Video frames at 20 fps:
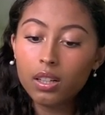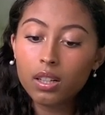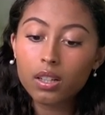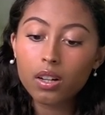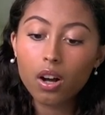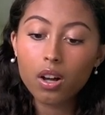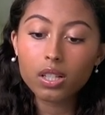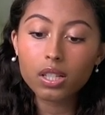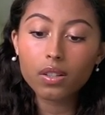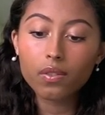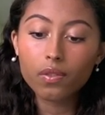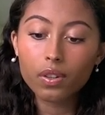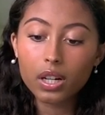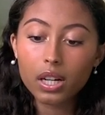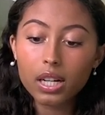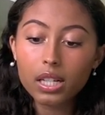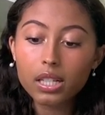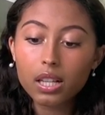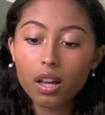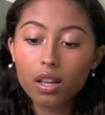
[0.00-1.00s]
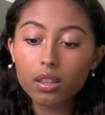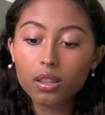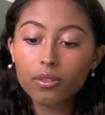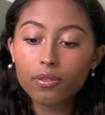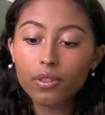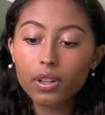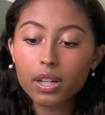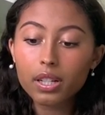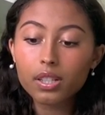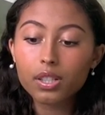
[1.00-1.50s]
causing various health
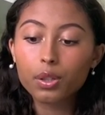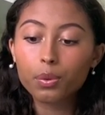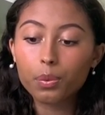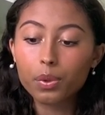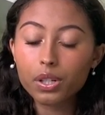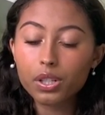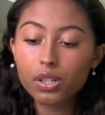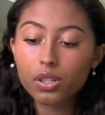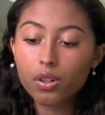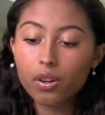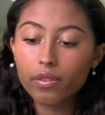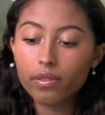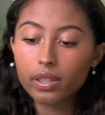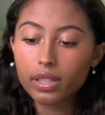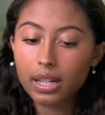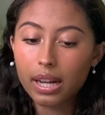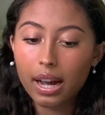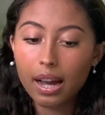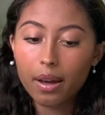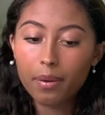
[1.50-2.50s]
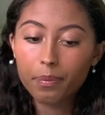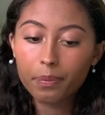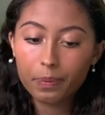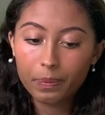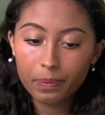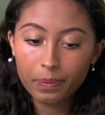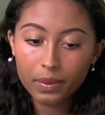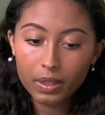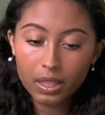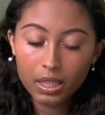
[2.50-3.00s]
effects that worsen over time.
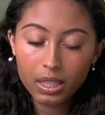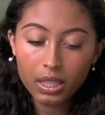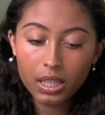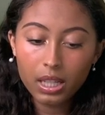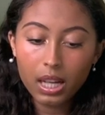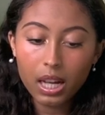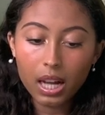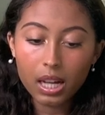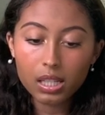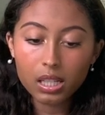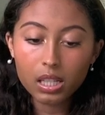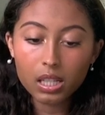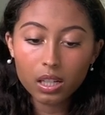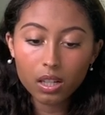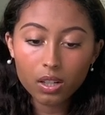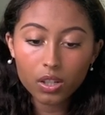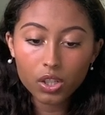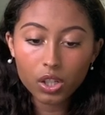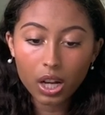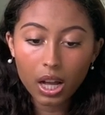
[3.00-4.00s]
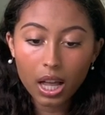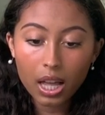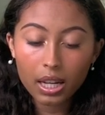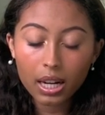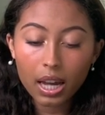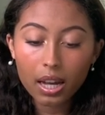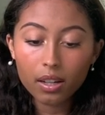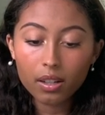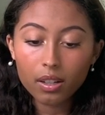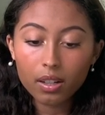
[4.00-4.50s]
As a young child,
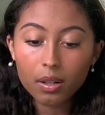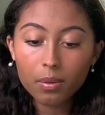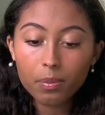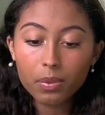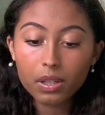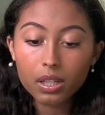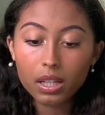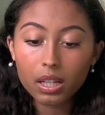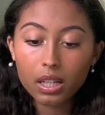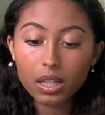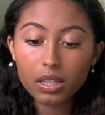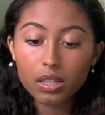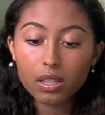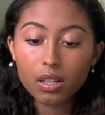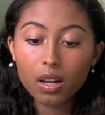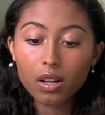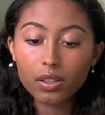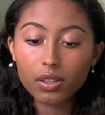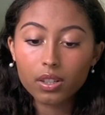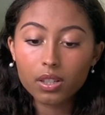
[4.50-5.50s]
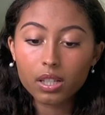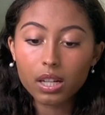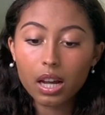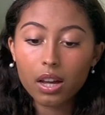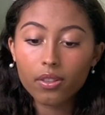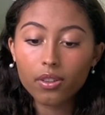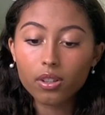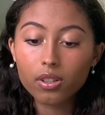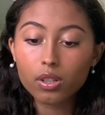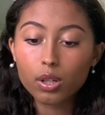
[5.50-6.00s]
I couldn't begin to understand
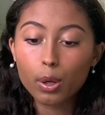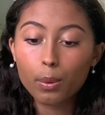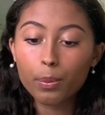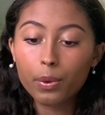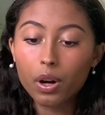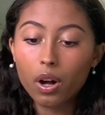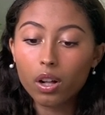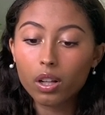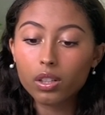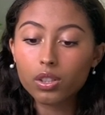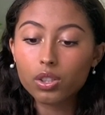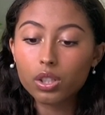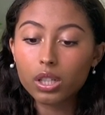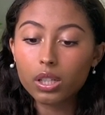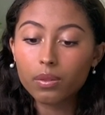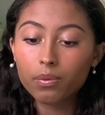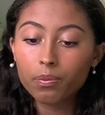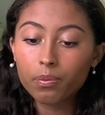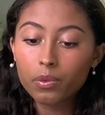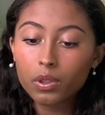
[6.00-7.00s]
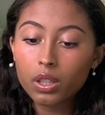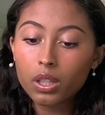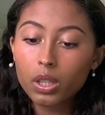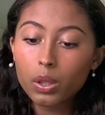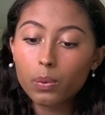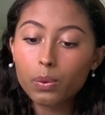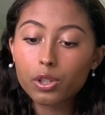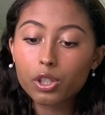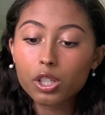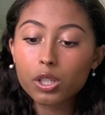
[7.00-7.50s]
this terminology,
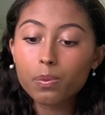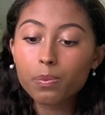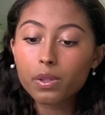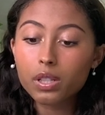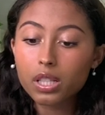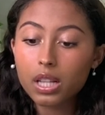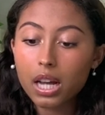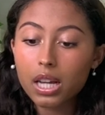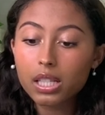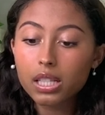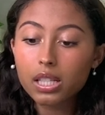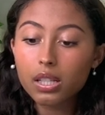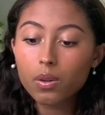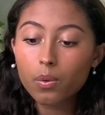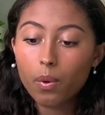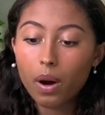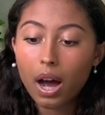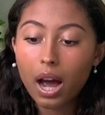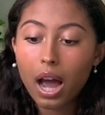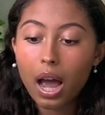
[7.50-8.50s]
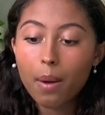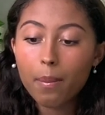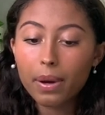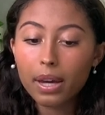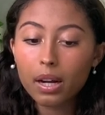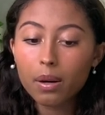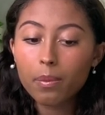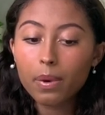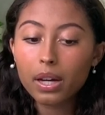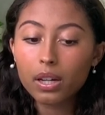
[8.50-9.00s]
which is precisely why I
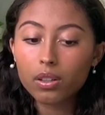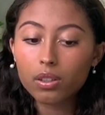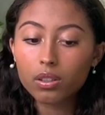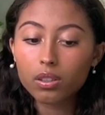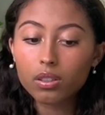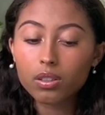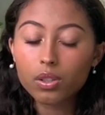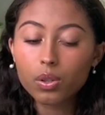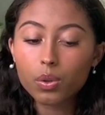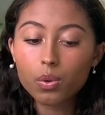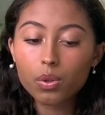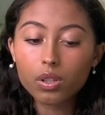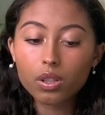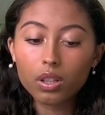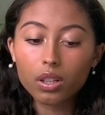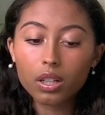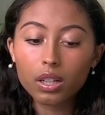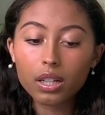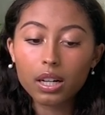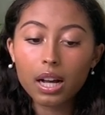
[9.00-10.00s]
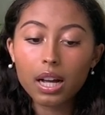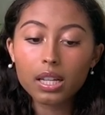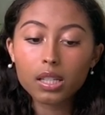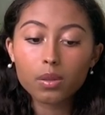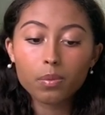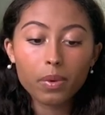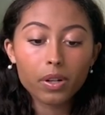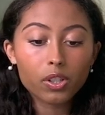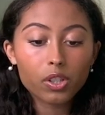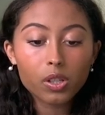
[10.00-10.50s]
made it my goal to learn as
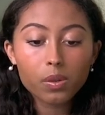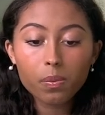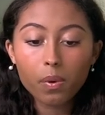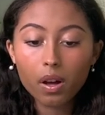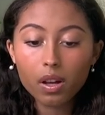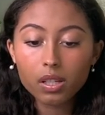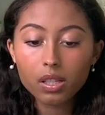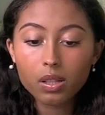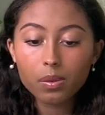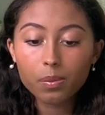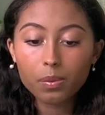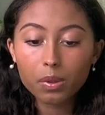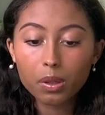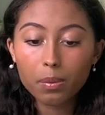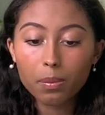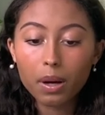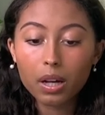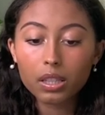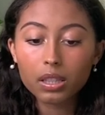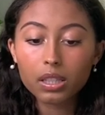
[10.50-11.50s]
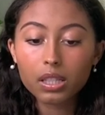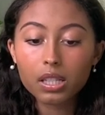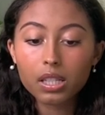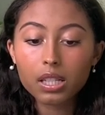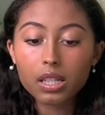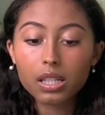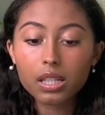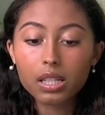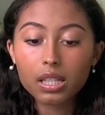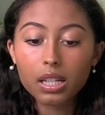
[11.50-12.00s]
much as possible about this
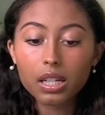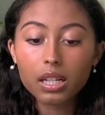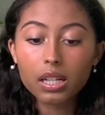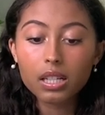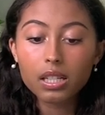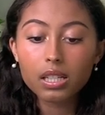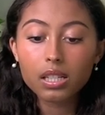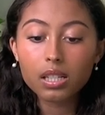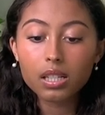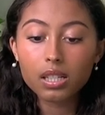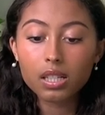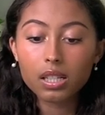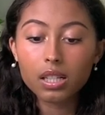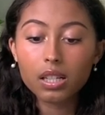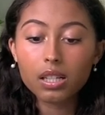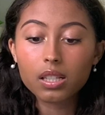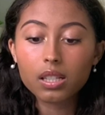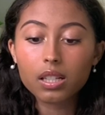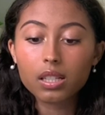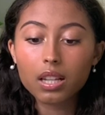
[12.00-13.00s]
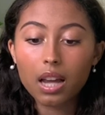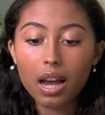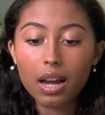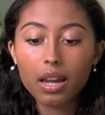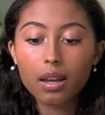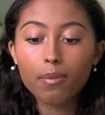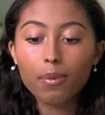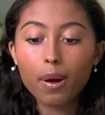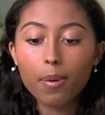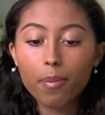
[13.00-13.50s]
insidious disease
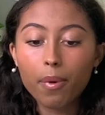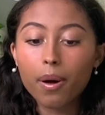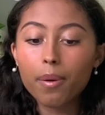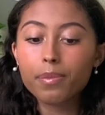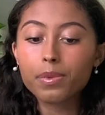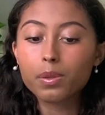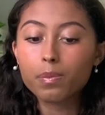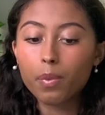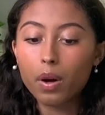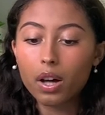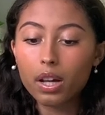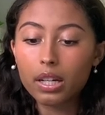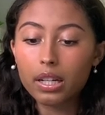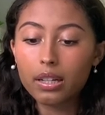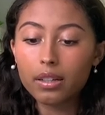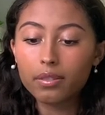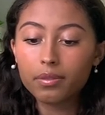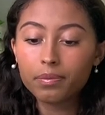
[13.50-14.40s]
attacking my mom's body.